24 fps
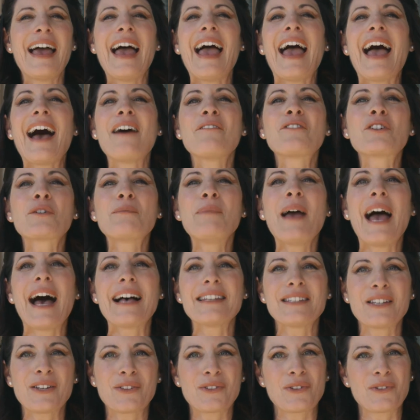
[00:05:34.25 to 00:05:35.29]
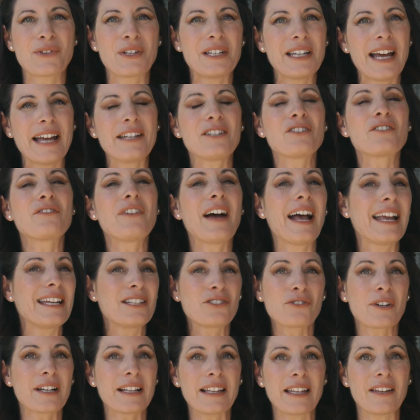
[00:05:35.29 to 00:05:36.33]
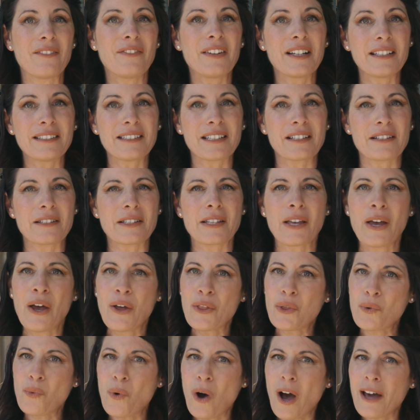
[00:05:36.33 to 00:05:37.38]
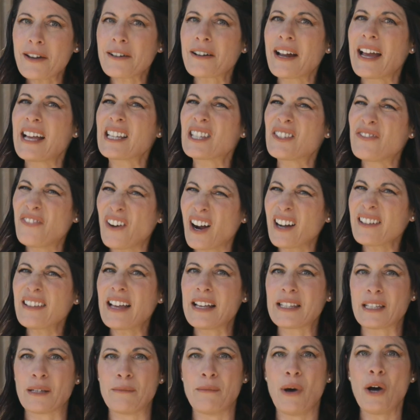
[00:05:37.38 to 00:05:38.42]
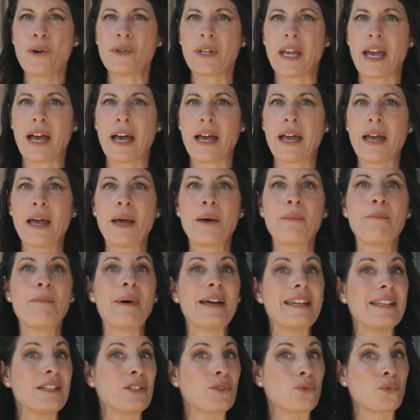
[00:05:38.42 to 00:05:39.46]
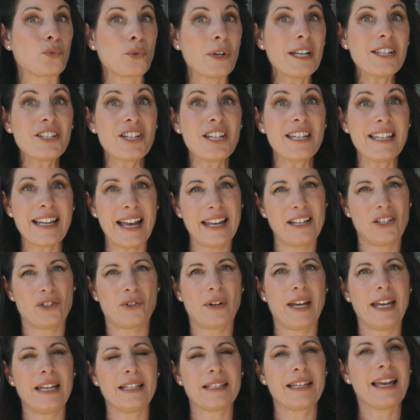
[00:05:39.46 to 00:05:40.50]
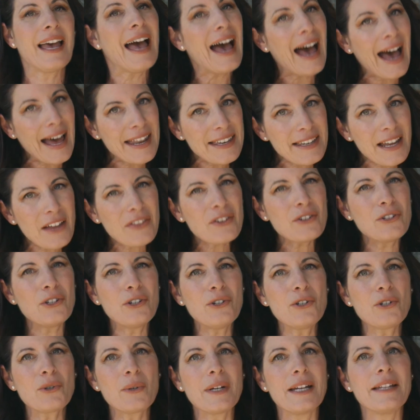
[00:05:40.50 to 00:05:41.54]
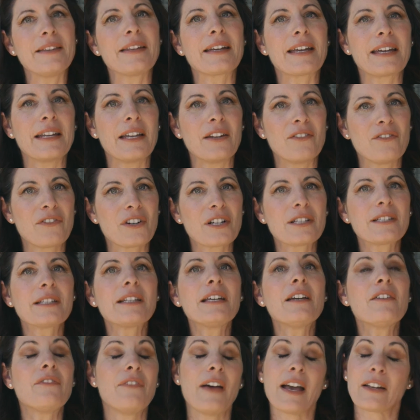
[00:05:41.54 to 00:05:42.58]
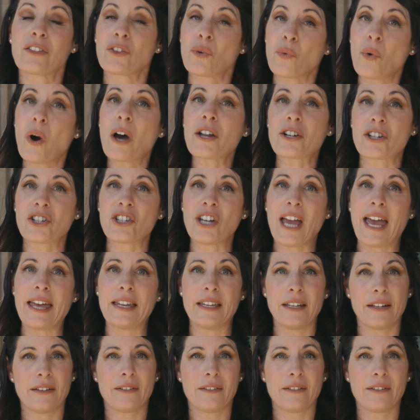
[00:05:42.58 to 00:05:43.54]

After passing through the nitrifying trickling filters, the water has far less ammonia, but is rich in nitrate, another nutrient that can adversely affect the watershed.